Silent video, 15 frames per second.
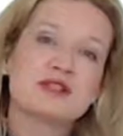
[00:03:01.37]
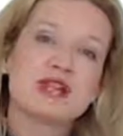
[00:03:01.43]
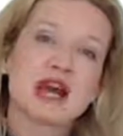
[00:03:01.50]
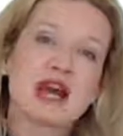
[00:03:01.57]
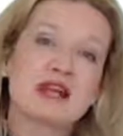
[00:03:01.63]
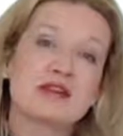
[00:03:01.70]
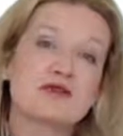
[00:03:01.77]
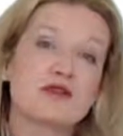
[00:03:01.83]

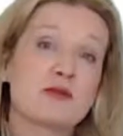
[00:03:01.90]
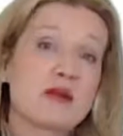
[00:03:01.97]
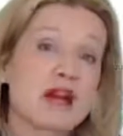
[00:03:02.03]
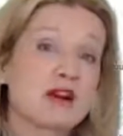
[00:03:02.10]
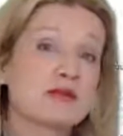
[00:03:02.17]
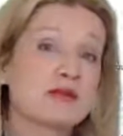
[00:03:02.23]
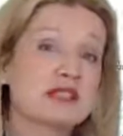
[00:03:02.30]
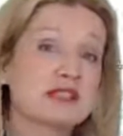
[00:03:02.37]
data for
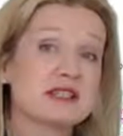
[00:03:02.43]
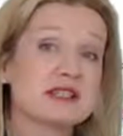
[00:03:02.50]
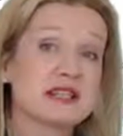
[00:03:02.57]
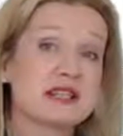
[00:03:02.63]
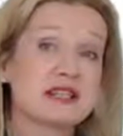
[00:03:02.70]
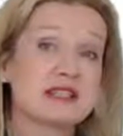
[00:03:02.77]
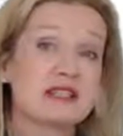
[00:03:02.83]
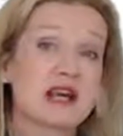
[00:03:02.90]
better business
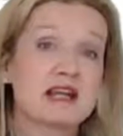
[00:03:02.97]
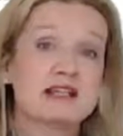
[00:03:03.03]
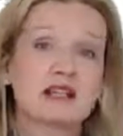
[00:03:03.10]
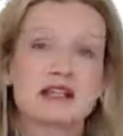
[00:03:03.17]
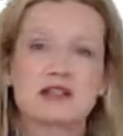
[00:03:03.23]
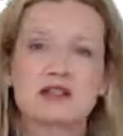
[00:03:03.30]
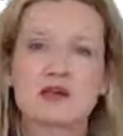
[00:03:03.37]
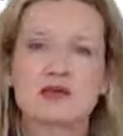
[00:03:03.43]
insights
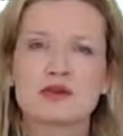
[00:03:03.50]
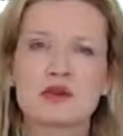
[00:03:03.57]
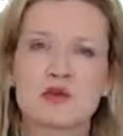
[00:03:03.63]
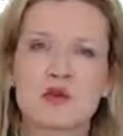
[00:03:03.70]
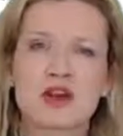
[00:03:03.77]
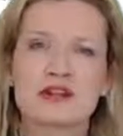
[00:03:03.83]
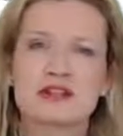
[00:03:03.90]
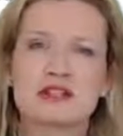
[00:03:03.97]
and don't know
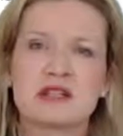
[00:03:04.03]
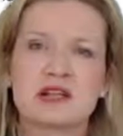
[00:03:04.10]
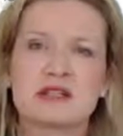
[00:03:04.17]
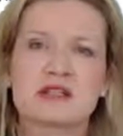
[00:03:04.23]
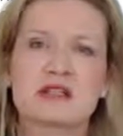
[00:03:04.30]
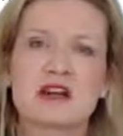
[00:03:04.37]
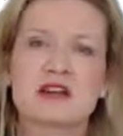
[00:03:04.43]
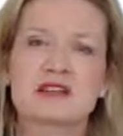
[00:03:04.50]
where to get
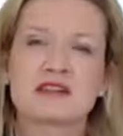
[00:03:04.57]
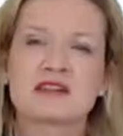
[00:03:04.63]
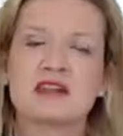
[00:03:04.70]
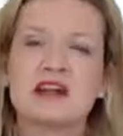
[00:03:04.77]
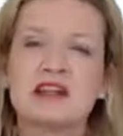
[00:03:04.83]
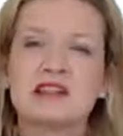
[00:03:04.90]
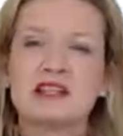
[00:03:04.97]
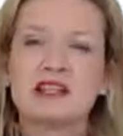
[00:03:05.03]
started,
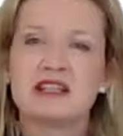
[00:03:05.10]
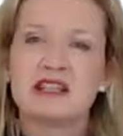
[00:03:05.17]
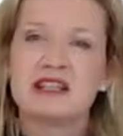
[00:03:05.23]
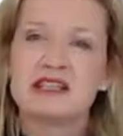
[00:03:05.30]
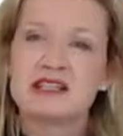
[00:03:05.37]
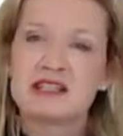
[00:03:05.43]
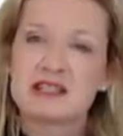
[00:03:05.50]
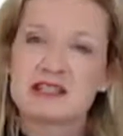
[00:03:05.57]
then
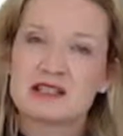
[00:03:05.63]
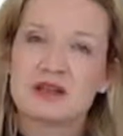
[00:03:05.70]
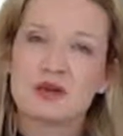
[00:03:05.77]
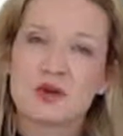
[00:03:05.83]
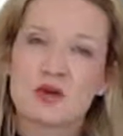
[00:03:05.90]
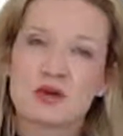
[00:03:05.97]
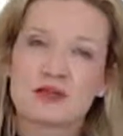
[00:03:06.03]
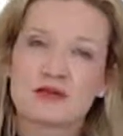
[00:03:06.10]
this is the
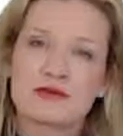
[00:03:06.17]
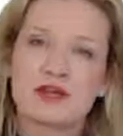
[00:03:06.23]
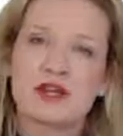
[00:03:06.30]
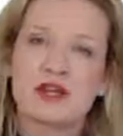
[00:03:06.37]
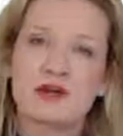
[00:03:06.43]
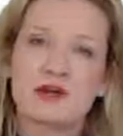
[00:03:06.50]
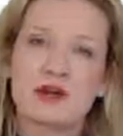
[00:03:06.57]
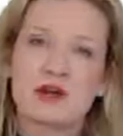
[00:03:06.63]
course for
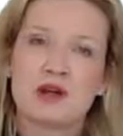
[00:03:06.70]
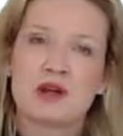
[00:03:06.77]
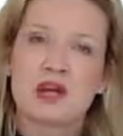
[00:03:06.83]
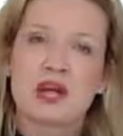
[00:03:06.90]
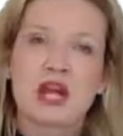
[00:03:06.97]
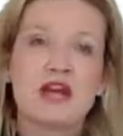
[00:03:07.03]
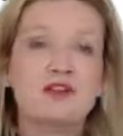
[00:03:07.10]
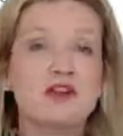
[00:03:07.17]
you.
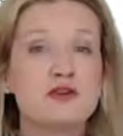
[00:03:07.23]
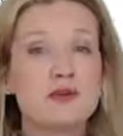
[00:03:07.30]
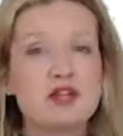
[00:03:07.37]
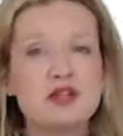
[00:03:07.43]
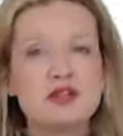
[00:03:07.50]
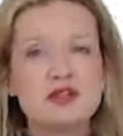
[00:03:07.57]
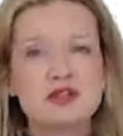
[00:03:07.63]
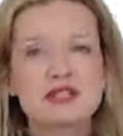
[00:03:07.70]
If you've
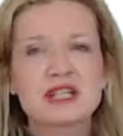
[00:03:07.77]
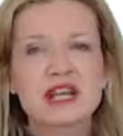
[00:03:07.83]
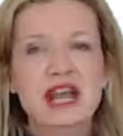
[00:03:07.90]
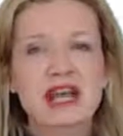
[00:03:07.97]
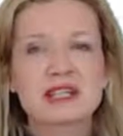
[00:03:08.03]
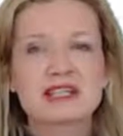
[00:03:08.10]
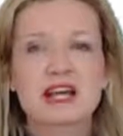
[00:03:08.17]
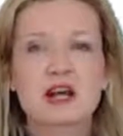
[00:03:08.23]
been using
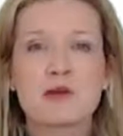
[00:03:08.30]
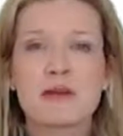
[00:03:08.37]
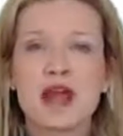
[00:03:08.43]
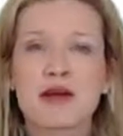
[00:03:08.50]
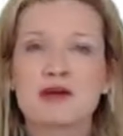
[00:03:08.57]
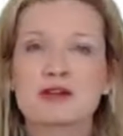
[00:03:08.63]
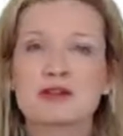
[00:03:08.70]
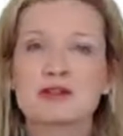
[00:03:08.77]
Excel
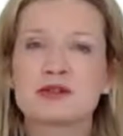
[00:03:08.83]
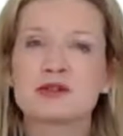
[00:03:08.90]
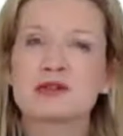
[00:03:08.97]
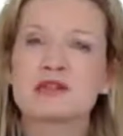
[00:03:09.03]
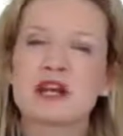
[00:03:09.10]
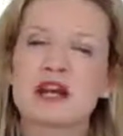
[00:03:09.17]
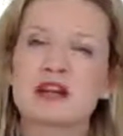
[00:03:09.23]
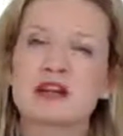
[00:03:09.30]
Power
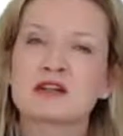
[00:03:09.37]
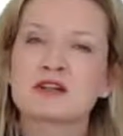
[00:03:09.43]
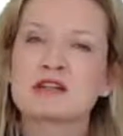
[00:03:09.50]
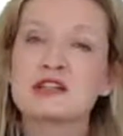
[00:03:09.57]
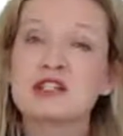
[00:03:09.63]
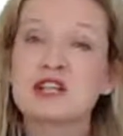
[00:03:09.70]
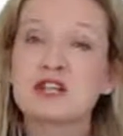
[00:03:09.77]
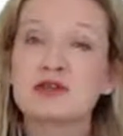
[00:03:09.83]
Tools and are
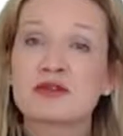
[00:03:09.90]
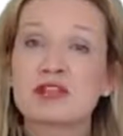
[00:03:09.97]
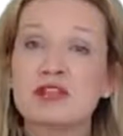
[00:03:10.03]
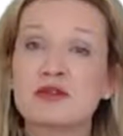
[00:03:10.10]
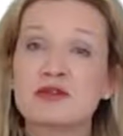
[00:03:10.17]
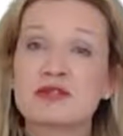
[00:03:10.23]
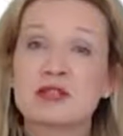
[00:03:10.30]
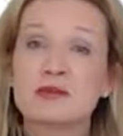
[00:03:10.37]
considering
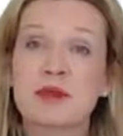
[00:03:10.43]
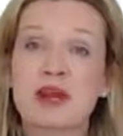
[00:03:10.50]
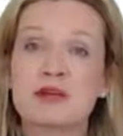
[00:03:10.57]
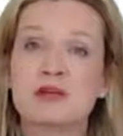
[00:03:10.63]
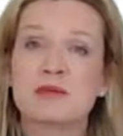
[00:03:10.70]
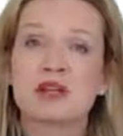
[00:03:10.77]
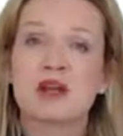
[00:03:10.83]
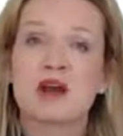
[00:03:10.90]
using
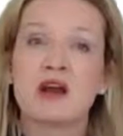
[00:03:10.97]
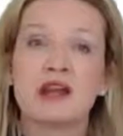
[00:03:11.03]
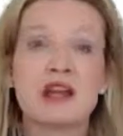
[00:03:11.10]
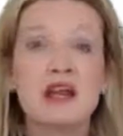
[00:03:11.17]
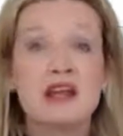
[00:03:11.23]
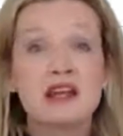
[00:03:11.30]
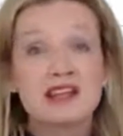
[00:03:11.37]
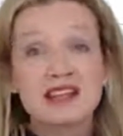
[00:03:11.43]
Power BI,
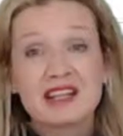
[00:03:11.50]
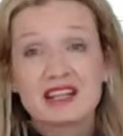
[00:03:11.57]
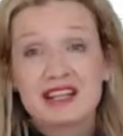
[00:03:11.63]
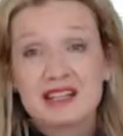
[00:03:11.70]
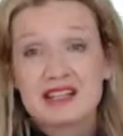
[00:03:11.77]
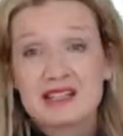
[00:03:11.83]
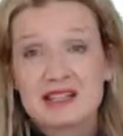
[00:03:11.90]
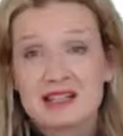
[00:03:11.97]
then
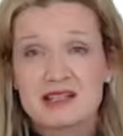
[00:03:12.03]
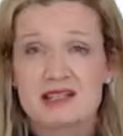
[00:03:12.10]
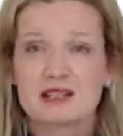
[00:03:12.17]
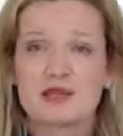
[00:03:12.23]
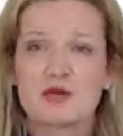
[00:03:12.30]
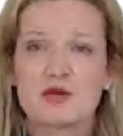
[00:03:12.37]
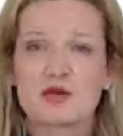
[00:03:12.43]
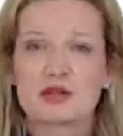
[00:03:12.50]
this is
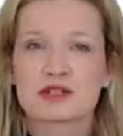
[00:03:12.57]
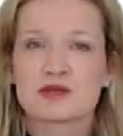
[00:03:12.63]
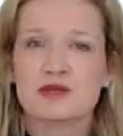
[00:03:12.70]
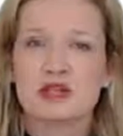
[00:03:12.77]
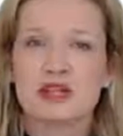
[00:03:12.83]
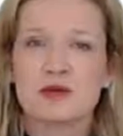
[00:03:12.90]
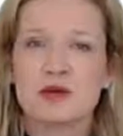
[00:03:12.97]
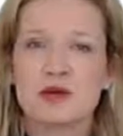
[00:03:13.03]
the course for
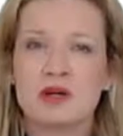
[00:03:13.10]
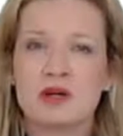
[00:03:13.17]
you.